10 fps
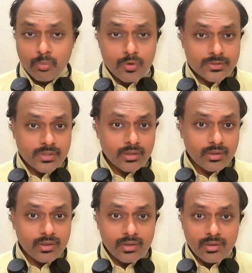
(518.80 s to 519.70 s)
Bohr's
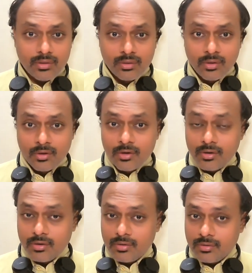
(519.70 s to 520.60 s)
theory,
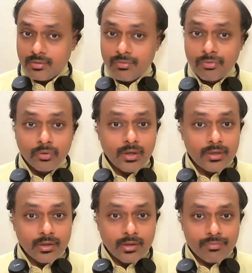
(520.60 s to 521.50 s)

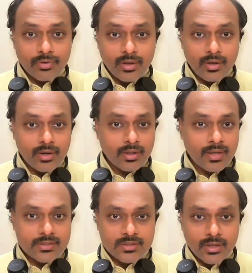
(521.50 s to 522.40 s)
photoelectric effect,
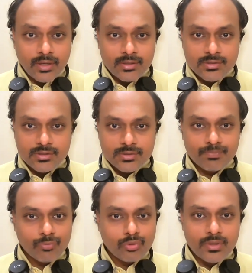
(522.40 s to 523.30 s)
X-rays.
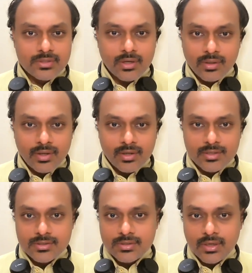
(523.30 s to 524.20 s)
So these are the
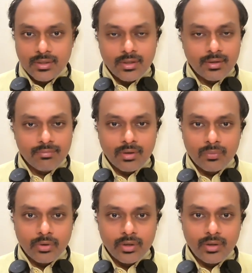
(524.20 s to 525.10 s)
areas that they have
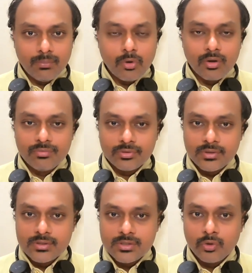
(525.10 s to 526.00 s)
avoided. Modern
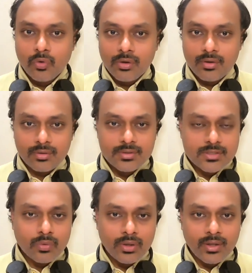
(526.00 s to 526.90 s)
physics, nuclear is
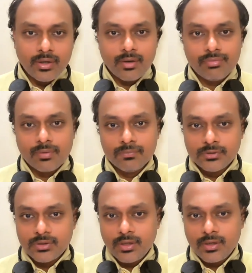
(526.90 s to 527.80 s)
the only area from
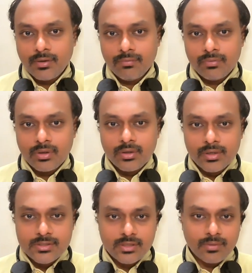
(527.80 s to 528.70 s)
which they have
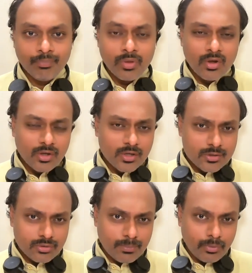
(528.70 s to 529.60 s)
tested.
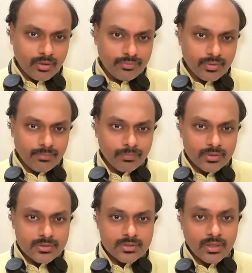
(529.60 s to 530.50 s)
So apart from
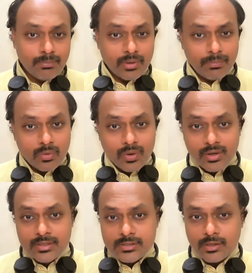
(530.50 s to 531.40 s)
this, in paper 1
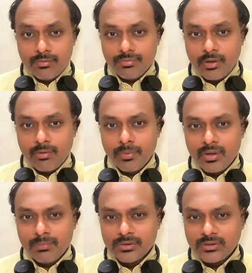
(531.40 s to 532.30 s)
itself, they have
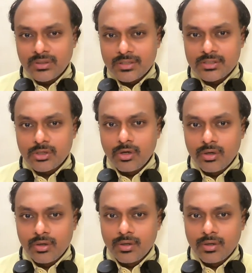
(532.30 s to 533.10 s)
pretty much touched on